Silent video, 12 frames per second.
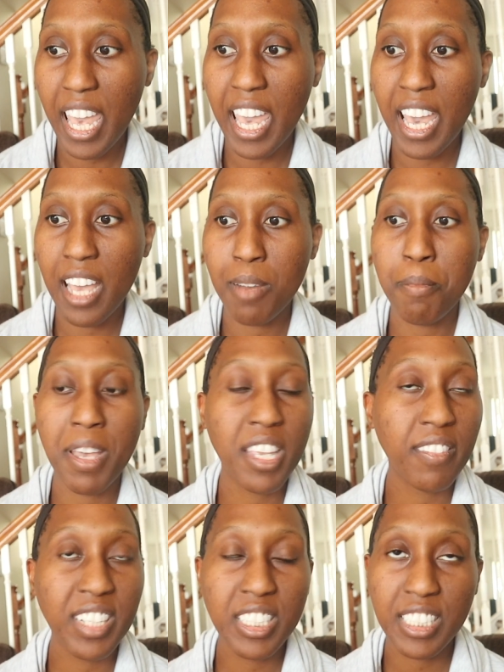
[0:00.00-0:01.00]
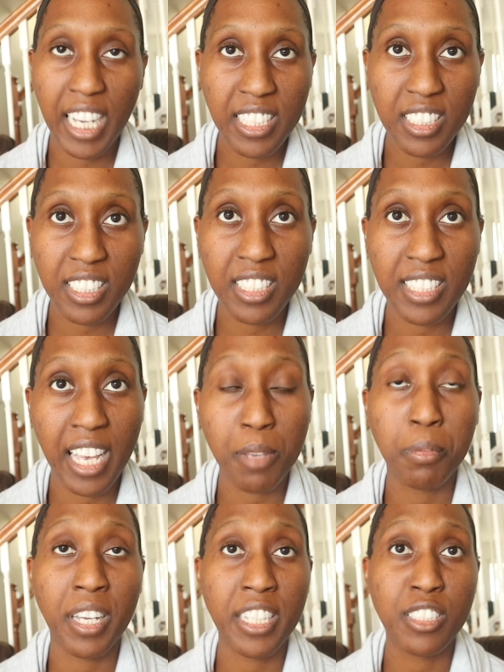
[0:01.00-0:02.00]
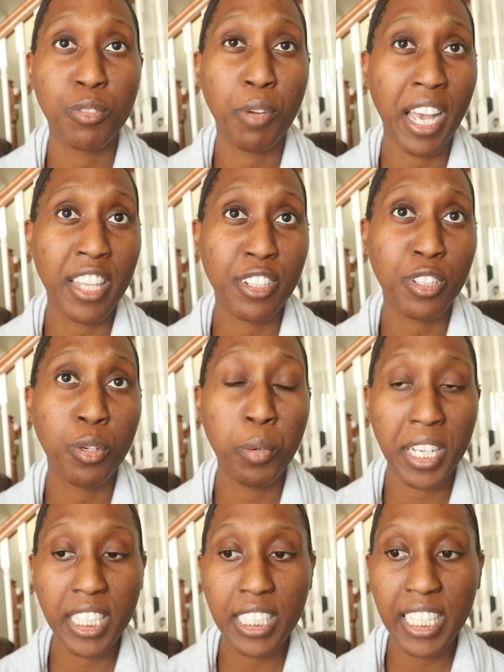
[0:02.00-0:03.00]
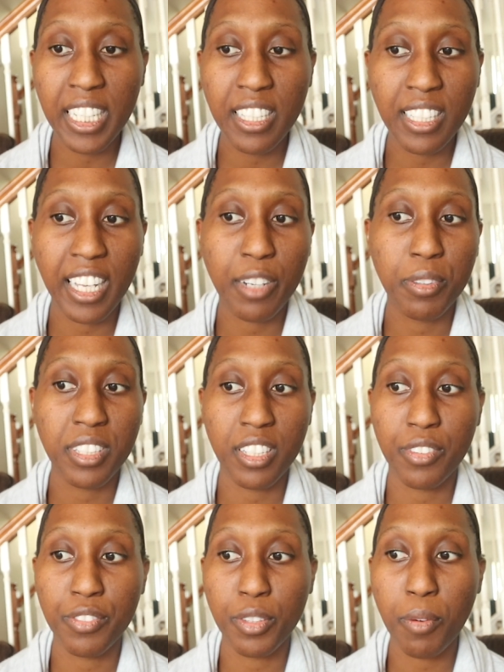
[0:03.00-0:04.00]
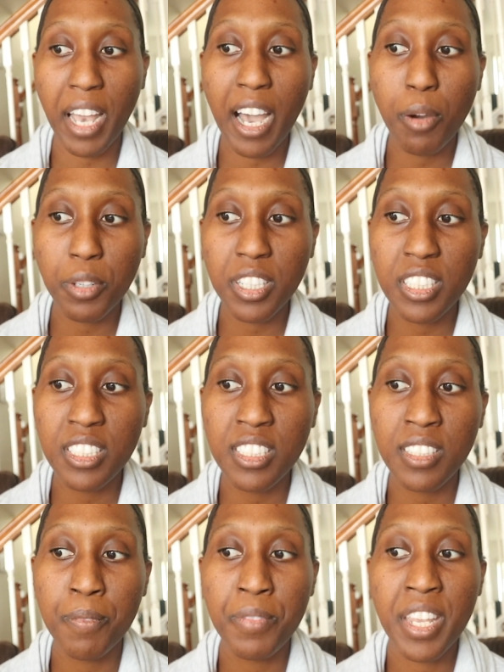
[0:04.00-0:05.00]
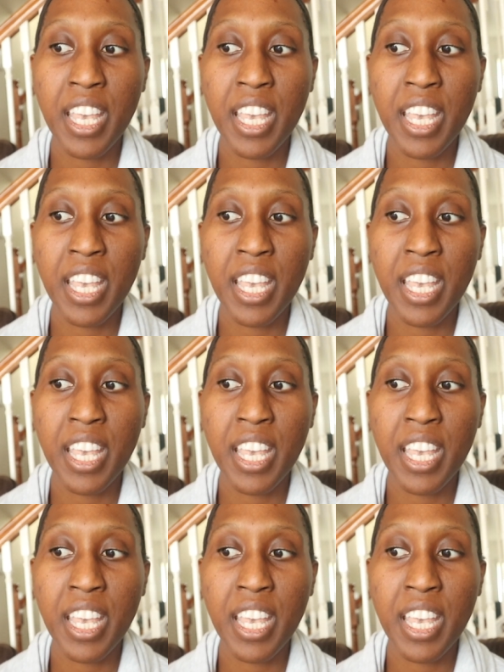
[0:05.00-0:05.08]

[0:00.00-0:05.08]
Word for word: And many of these changes can take place rather quickly, like within a few hours,